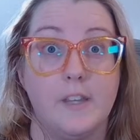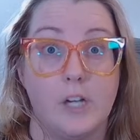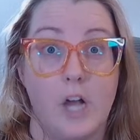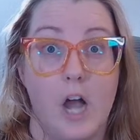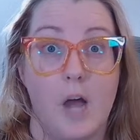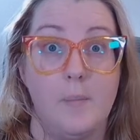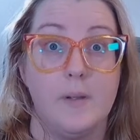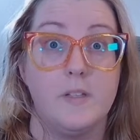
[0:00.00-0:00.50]
the
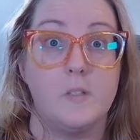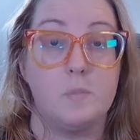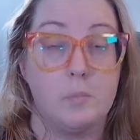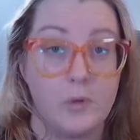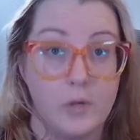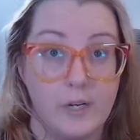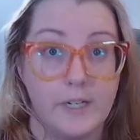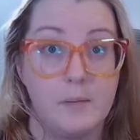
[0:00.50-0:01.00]
comments,
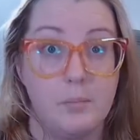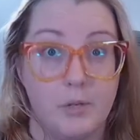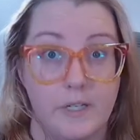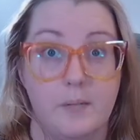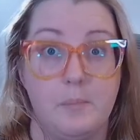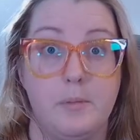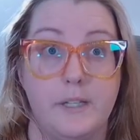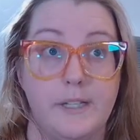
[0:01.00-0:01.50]
pretty
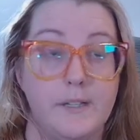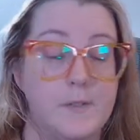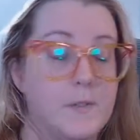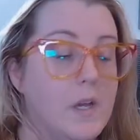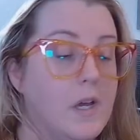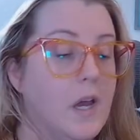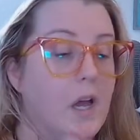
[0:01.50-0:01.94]
please.